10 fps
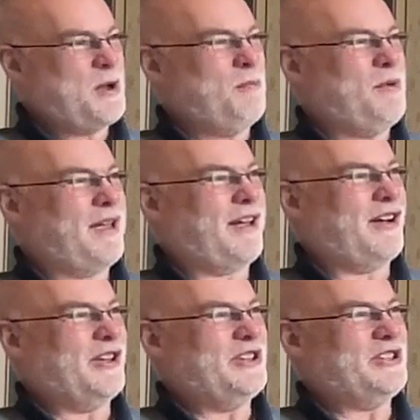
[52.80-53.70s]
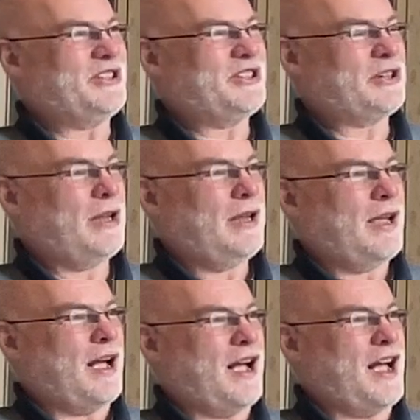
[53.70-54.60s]
because
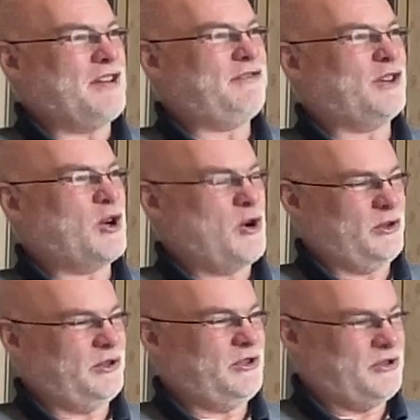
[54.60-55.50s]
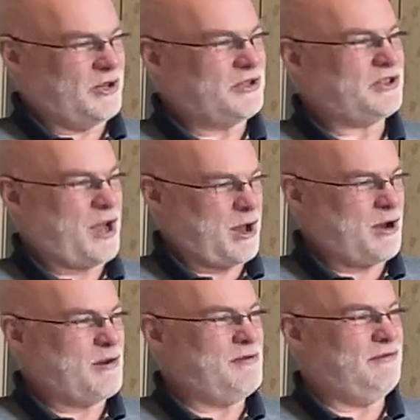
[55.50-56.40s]
I'd forgotten just
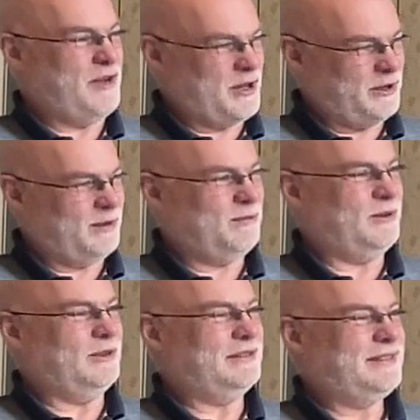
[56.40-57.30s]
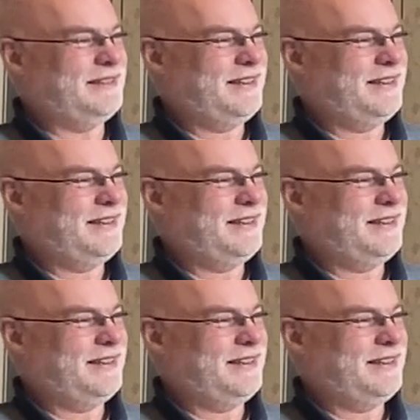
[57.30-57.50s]
how valuable